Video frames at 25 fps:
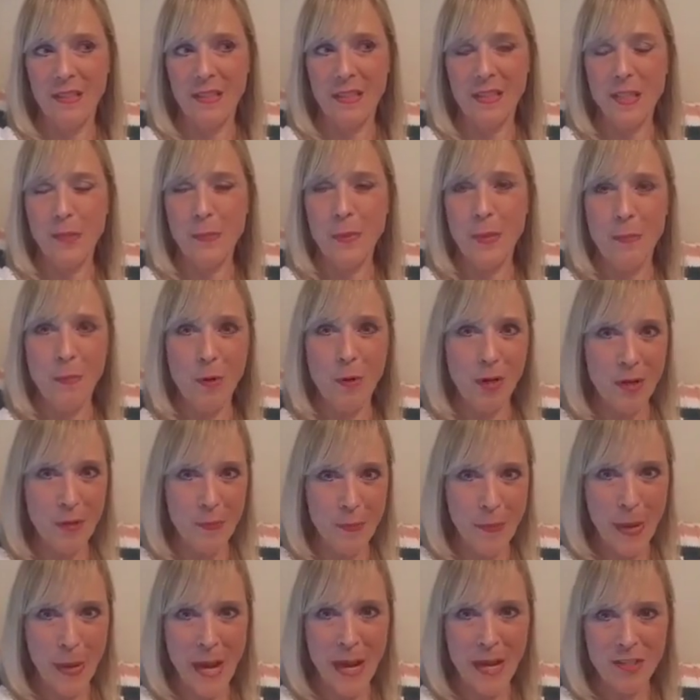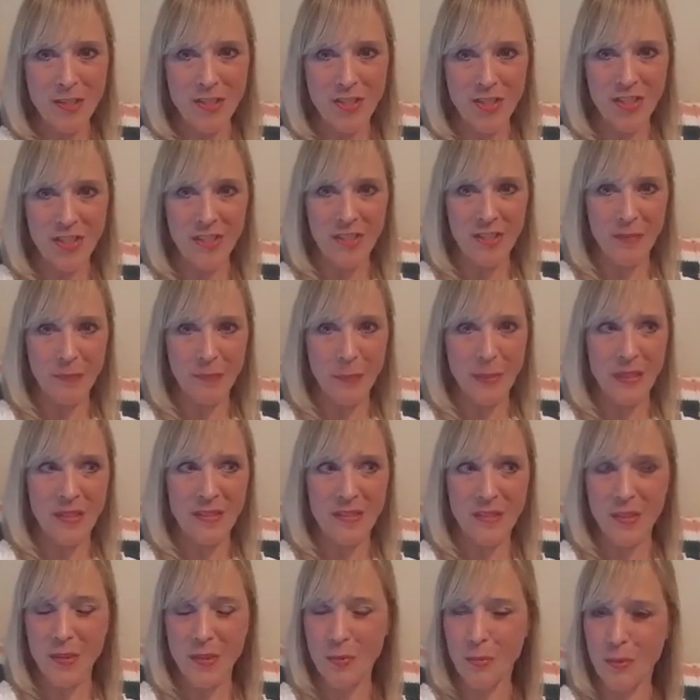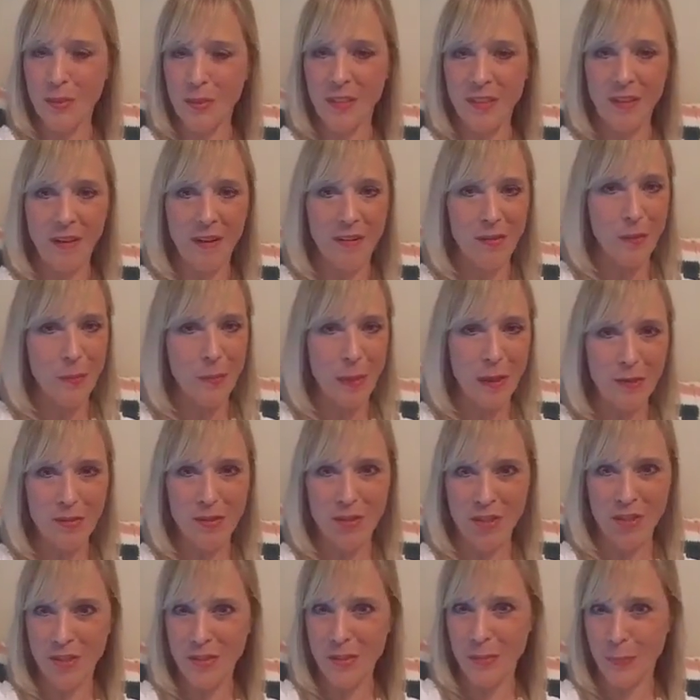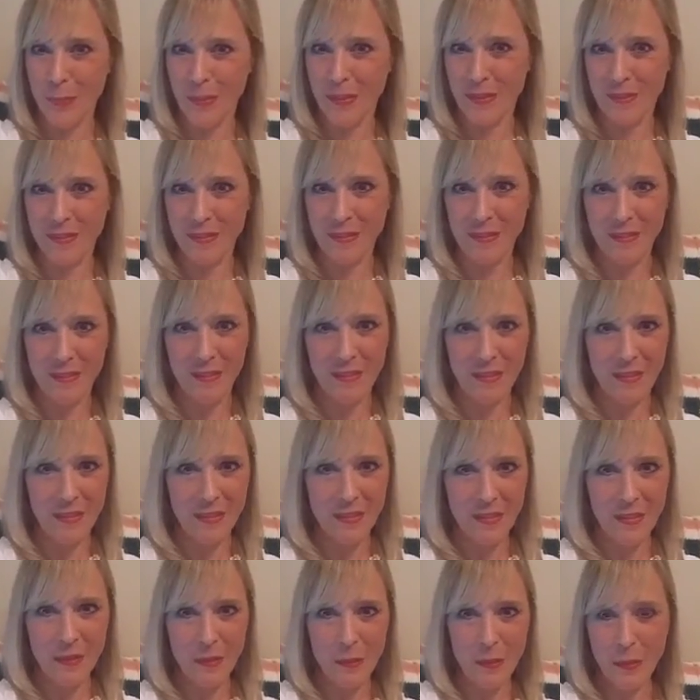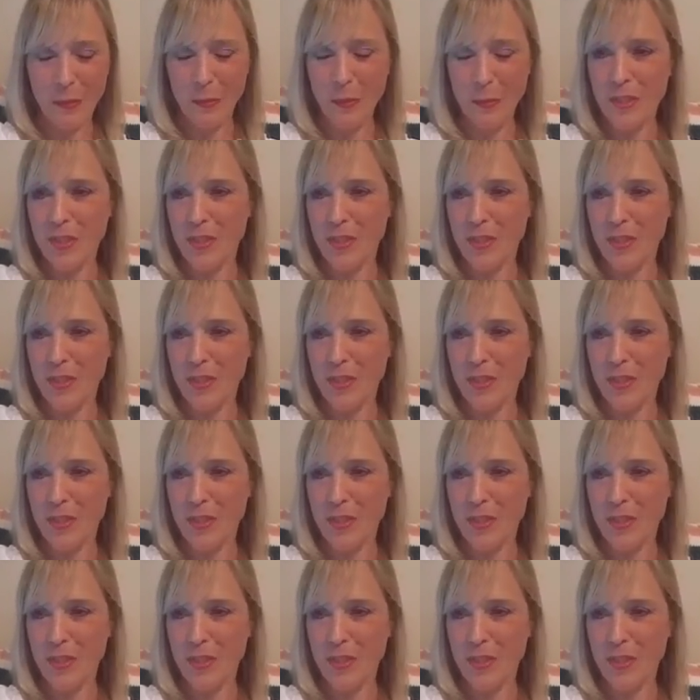and to be more compassionate, because it's really all about judgment. When we